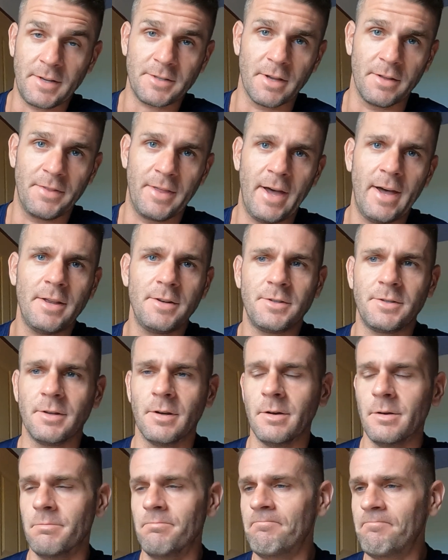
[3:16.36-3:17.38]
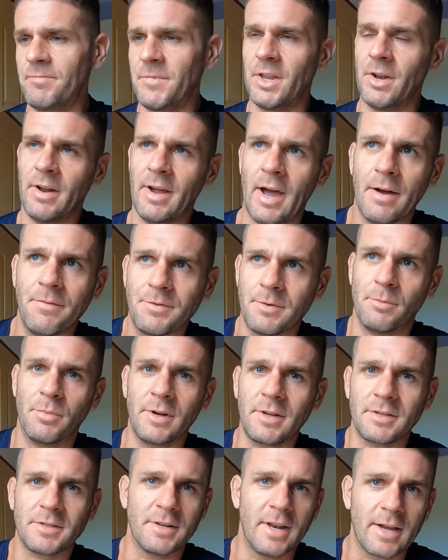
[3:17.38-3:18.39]
things like that. So you don't have to
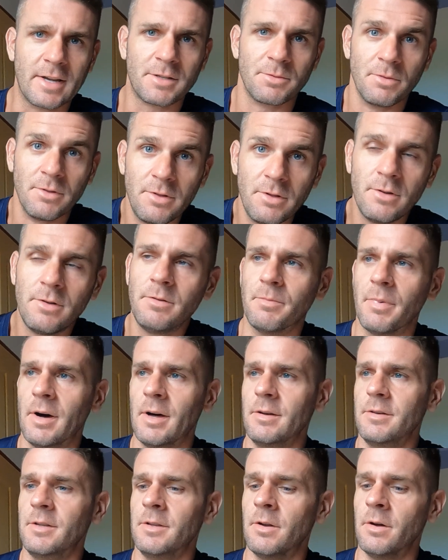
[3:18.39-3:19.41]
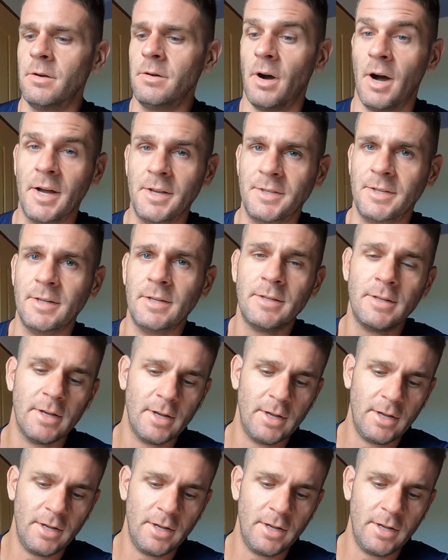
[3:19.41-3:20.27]
bring snacks with you, but I did.